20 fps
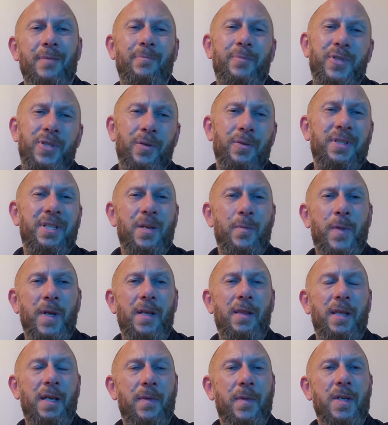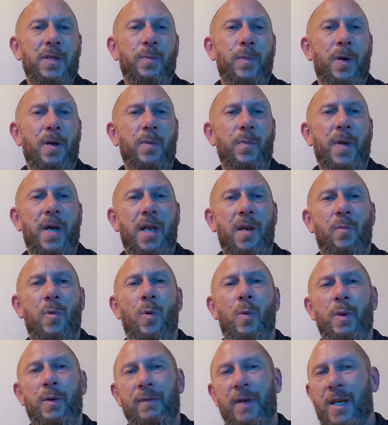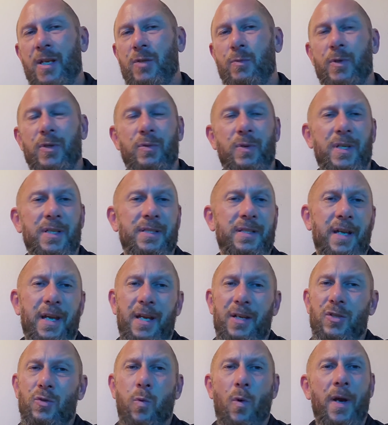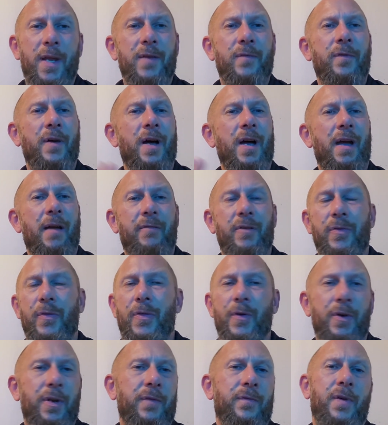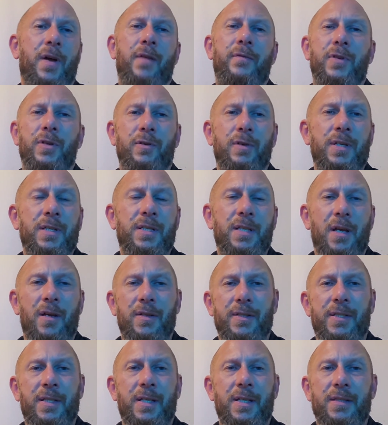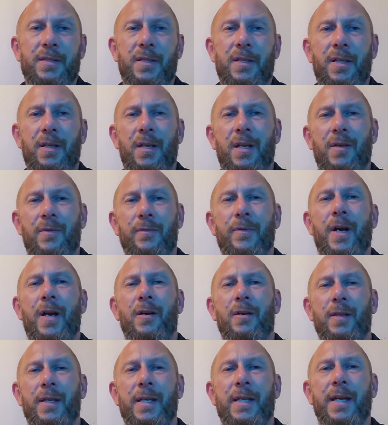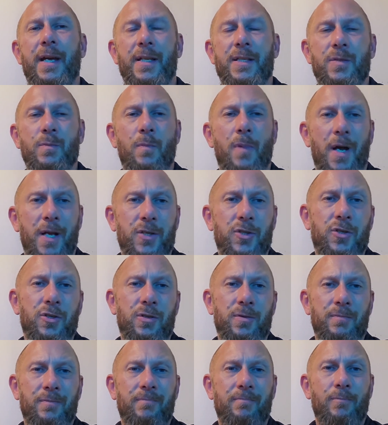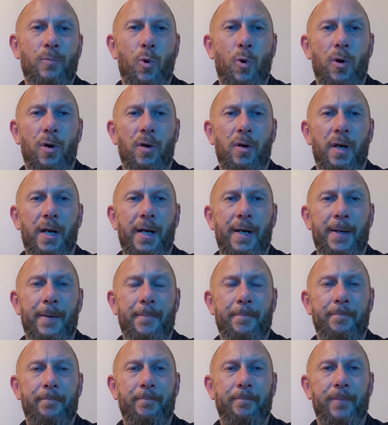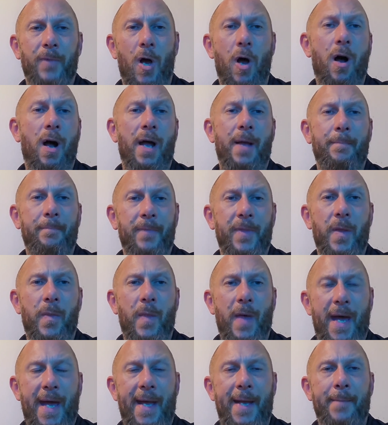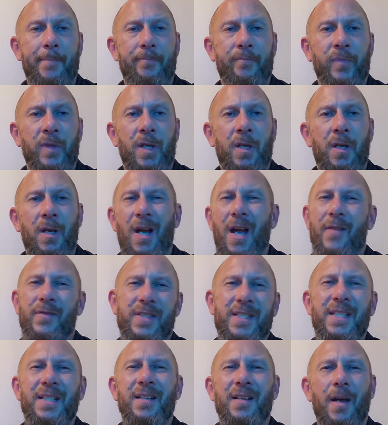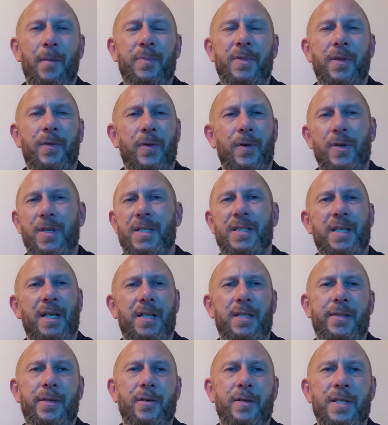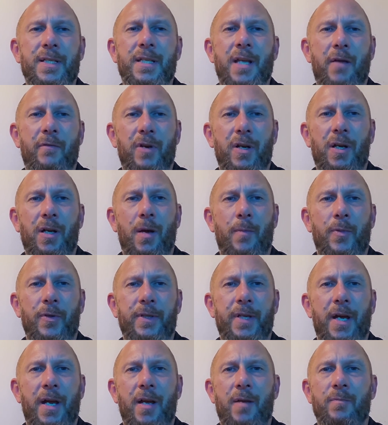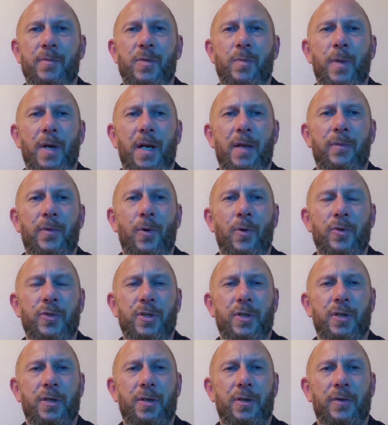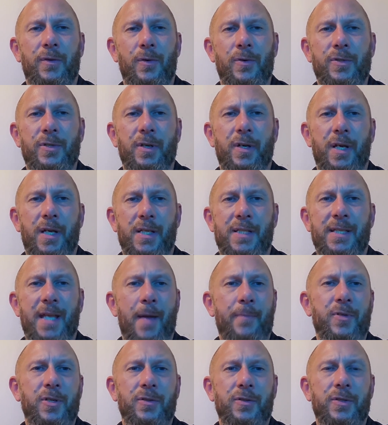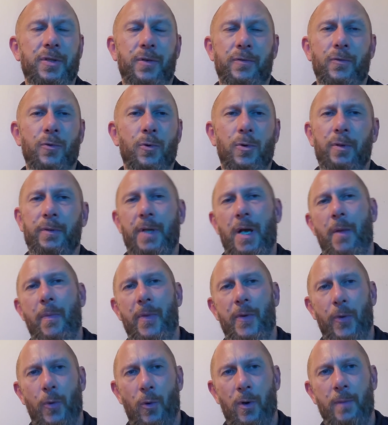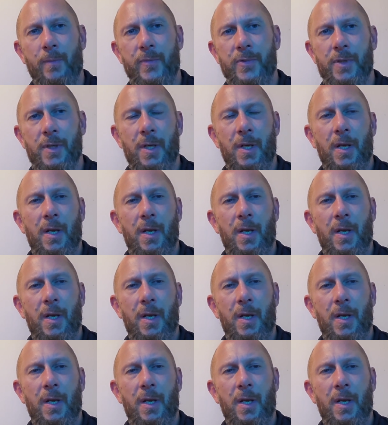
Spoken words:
So typically in this part of Panama, we range between, say, 25 and 35 degrees Celsius, and it rarely gets much more hot than that. I've seen it up to 36, 37 a couple times, but those are the exceptions to the rule, not the norms.